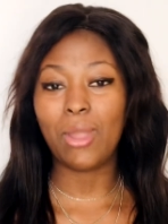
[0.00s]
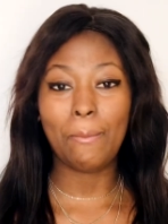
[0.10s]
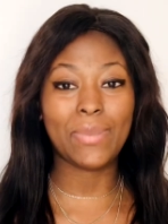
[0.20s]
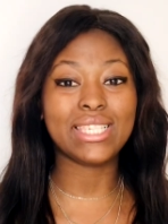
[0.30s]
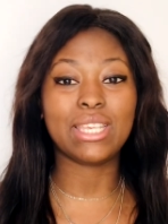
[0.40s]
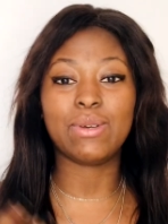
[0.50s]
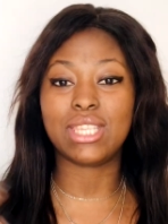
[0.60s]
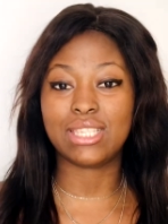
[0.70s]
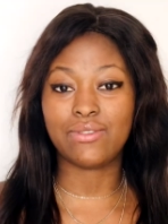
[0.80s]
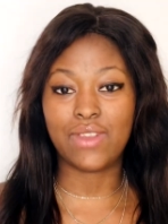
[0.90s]
busy with
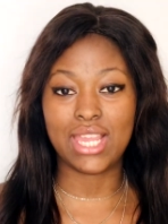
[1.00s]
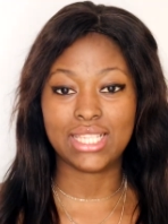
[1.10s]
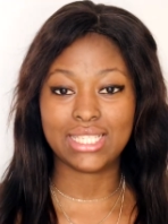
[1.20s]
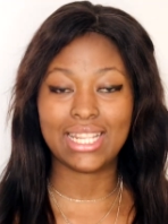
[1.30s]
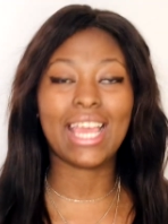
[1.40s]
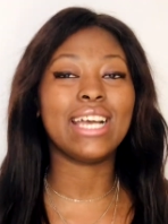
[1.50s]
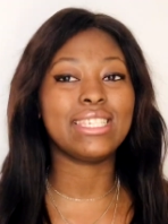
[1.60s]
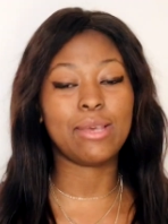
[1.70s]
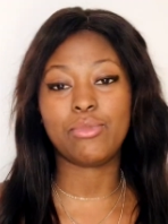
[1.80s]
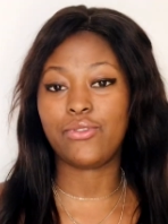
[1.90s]
his friends. Like I
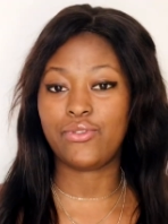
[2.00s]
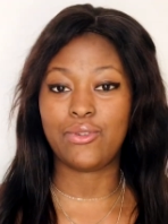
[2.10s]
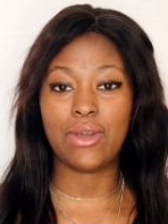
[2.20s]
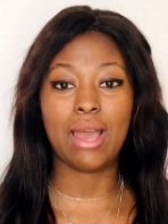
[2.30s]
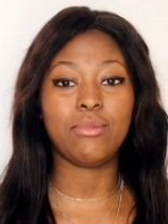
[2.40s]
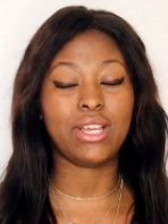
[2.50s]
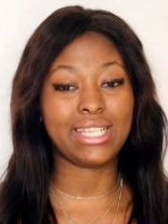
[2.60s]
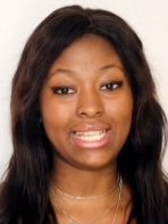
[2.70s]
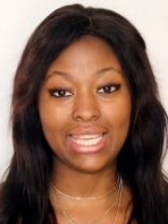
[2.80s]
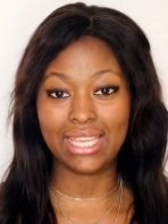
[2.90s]
said before, I'm not
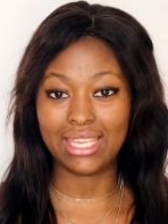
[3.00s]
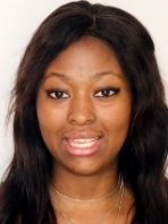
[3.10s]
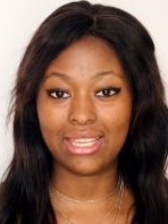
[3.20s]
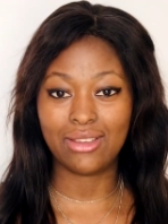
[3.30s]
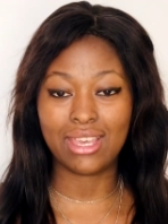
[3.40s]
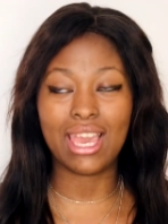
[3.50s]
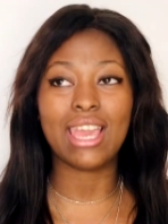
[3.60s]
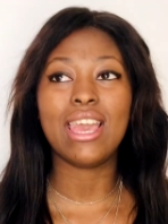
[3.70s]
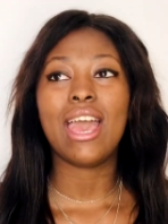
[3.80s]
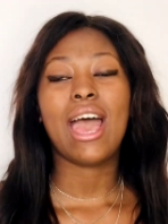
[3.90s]
clingy,
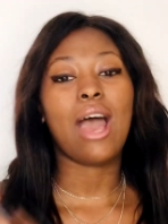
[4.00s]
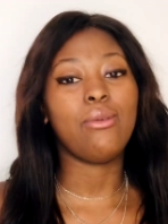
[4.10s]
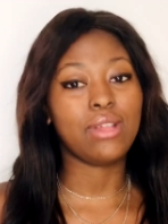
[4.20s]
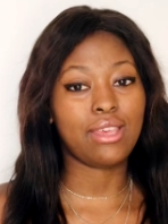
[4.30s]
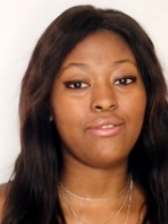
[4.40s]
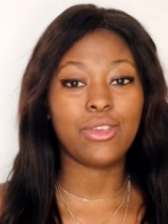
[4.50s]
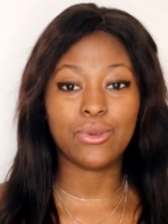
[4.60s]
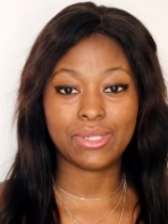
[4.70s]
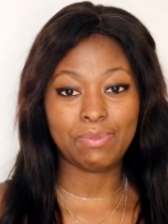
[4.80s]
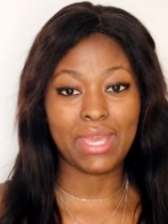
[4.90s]
okay? I will give you
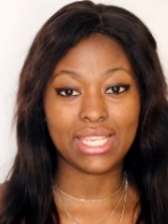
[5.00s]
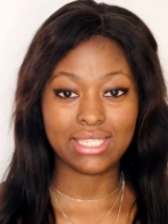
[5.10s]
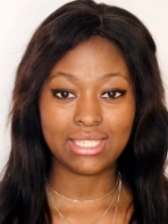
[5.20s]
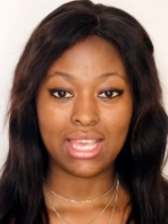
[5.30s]
your space.